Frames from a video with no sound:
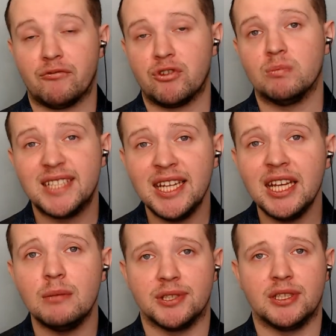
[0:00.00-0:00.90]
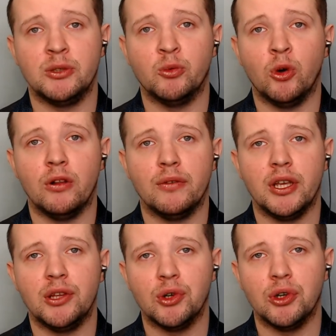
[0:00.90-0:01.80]
from teams
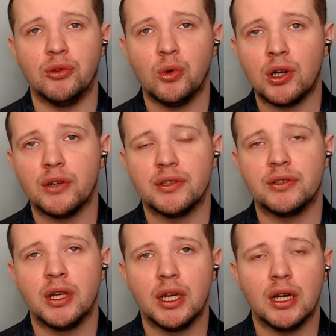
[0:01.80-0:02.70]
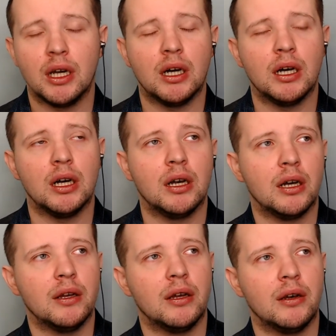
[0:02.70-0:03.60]
involved in
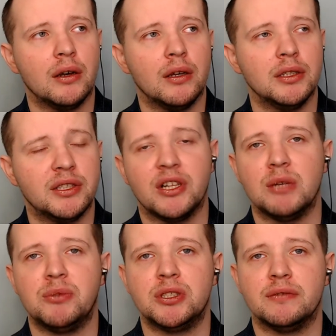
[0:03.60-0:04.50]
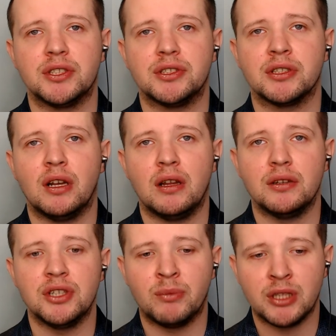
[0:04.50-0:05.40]
development of these
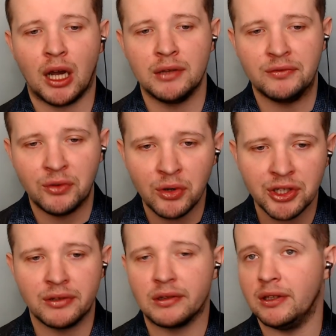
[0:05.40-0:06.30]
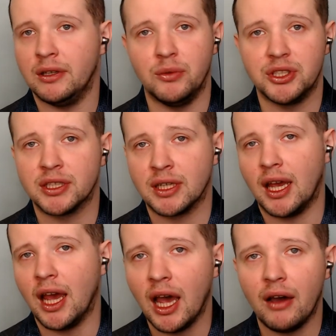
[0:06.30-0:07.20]
technologies. But unfortunately, we just
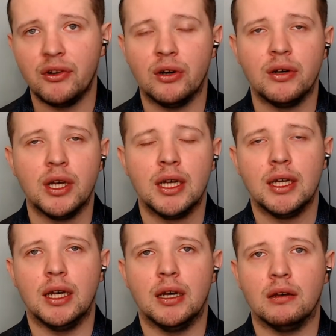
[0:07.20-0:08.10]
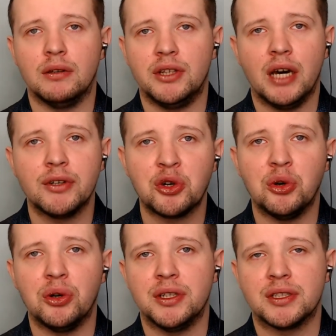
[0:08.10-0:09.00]
have no another
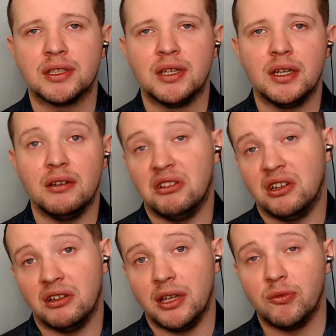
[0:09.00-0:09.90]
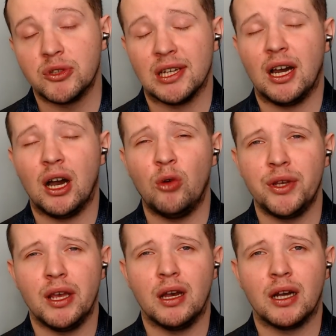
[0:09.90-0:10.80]
choice in which how
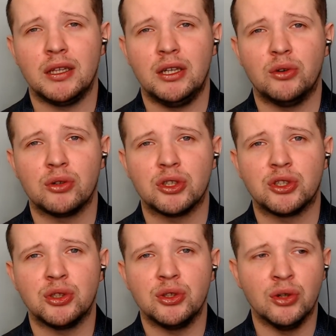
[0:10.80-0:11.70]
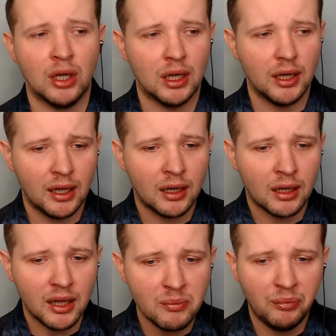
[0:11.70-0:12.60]
we act in order to
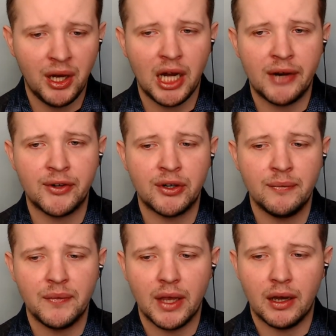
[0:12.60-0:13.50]
empower